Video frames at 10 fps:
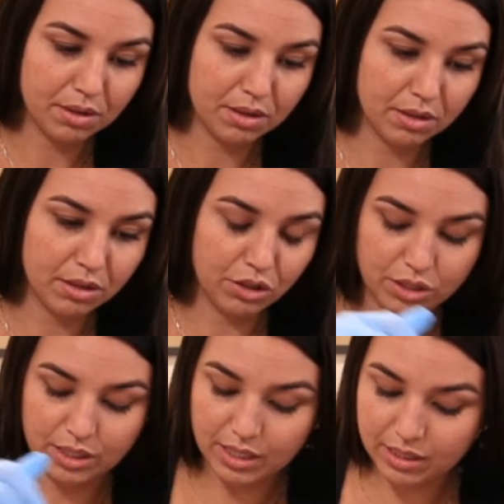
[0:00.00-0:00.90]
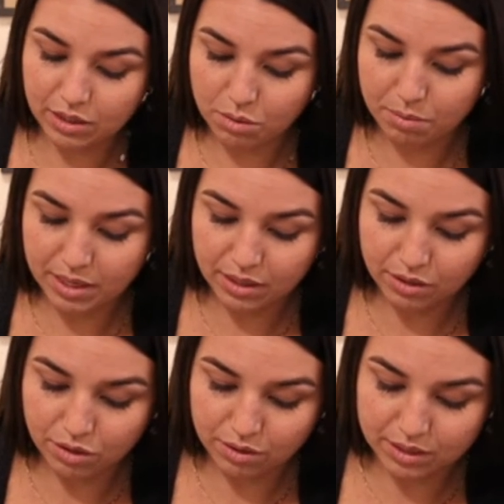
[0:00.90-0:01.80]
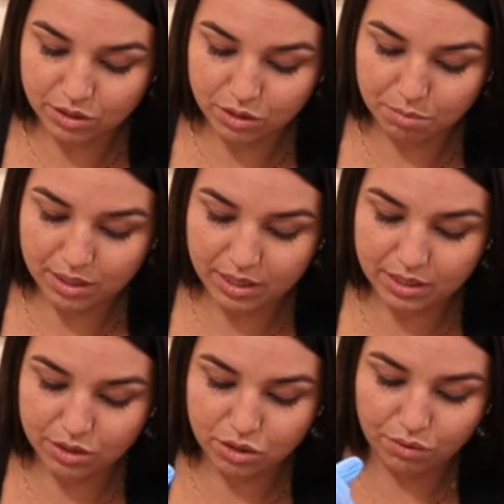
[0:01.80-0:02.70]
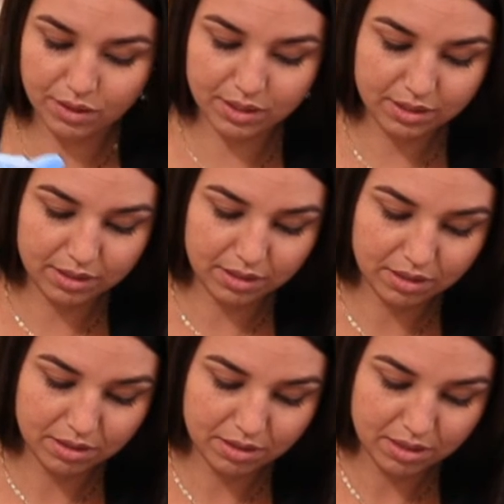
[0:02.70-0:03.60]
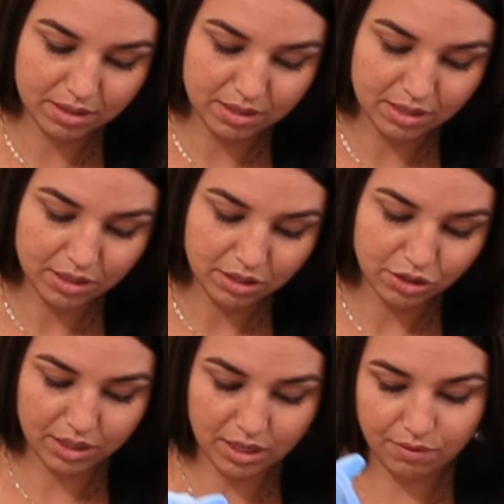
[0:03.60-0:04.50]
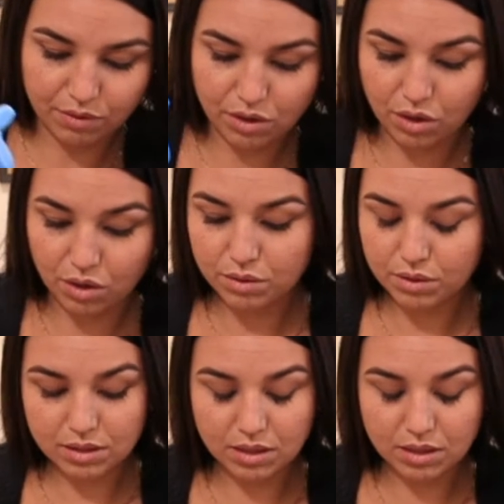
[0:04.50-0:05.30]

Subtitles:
Just need a little bit. You'll notice as you put it in the surface, just kind of goes.